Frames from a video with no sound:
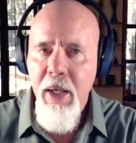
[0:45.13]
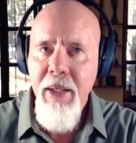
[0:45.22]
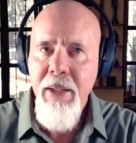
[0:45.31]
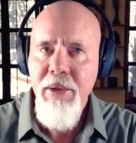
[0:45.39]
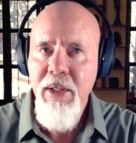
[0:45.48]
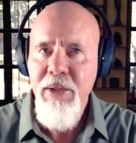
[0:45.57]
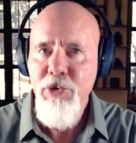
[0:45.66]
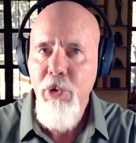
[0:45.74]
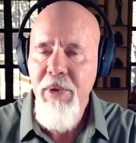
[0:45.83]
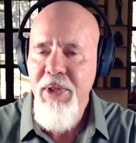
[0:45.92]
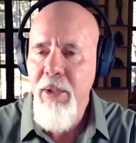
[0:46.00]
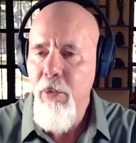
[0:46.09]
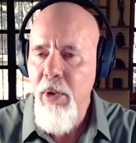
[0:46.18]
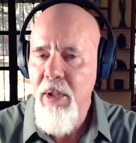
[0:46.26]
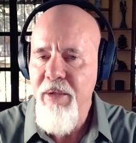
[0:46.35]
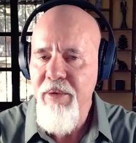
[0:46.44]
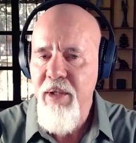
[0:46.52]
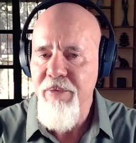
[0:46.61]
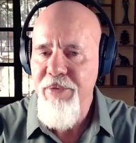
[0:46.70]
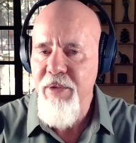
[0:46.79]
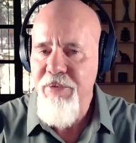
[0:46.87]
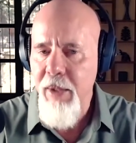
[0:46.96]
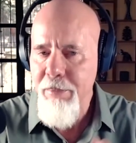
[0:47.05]
and and so we think, well, if, if,
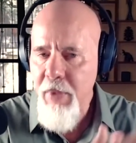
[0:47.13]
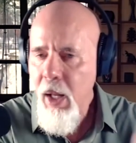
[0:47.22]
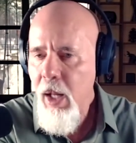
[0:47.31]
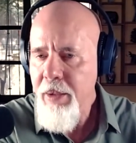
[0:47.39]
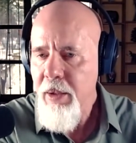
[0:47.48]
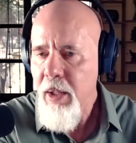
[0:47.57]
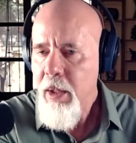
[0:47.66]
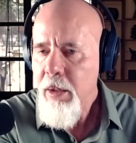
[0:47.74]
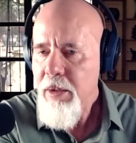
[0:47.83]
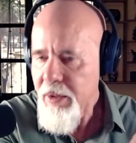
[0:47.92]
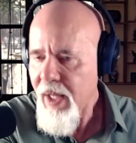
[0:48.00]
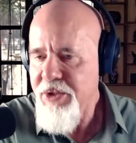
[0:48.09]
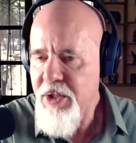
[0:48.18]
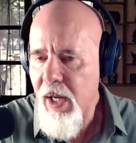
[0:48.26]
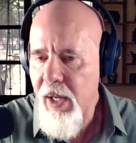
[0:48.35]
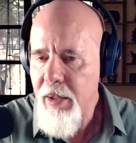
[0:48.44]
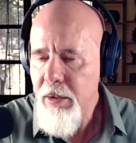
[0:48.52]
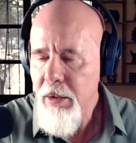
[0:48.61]
if I'm not the nice guy.